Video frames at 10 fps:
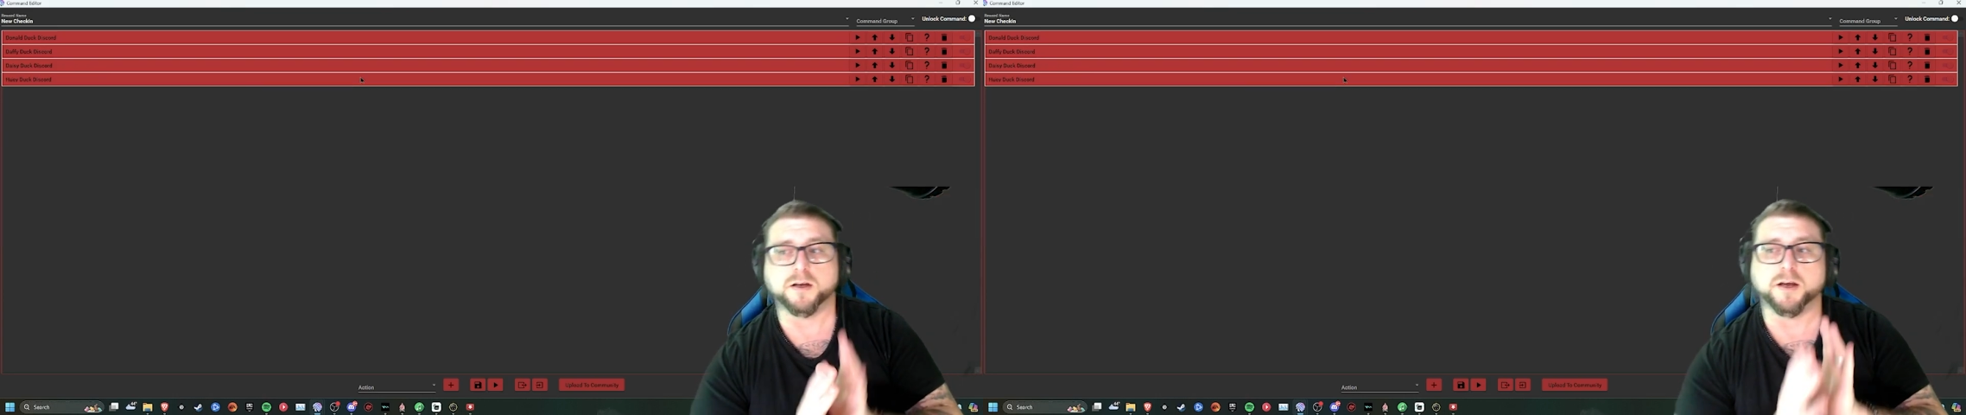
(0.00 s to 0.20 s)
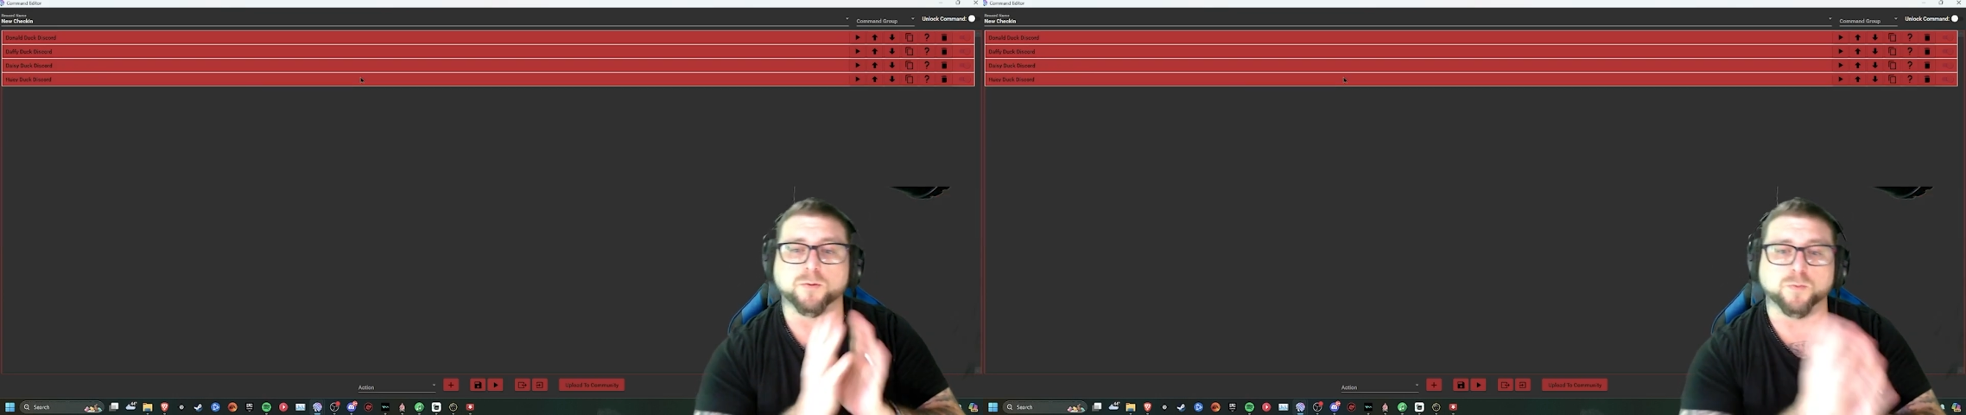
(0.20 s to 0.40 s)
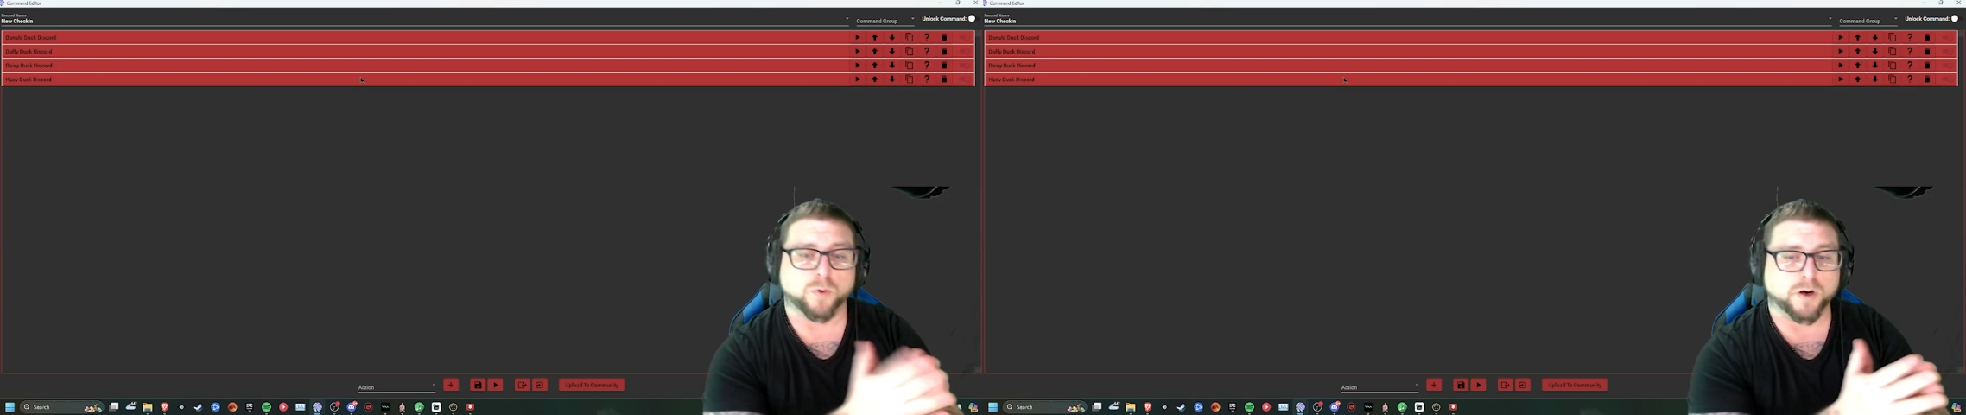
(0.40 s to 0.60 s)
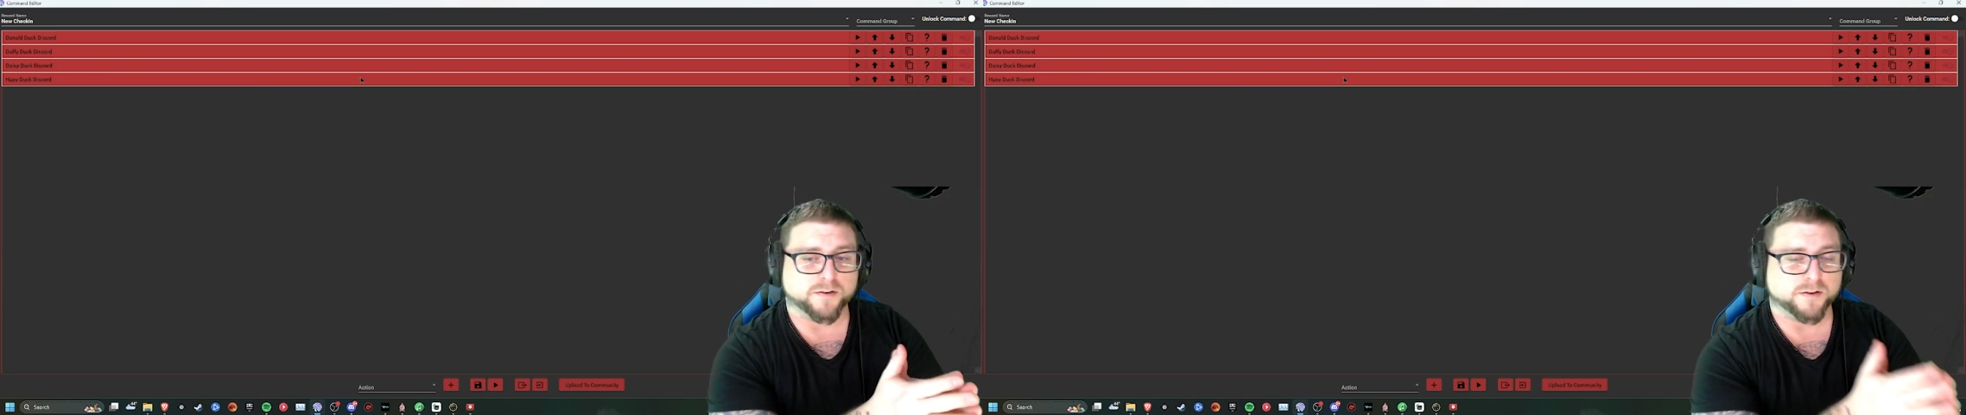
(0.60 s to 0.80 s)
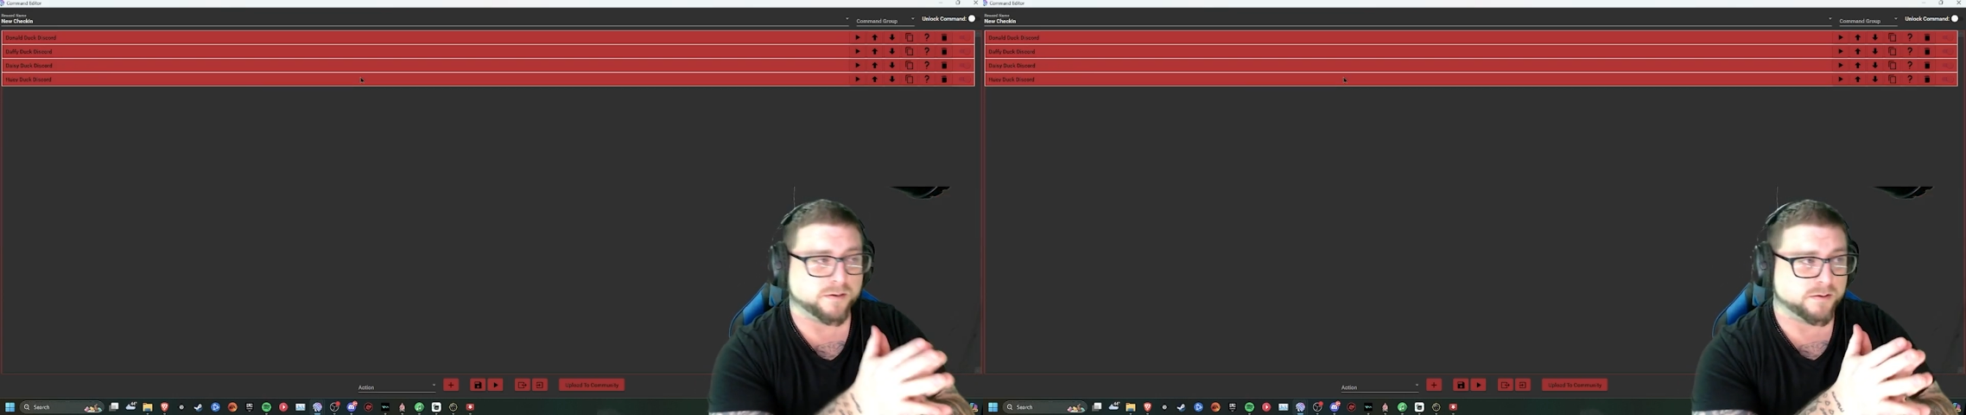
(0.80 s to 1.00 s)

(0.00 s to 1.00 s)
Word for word: in one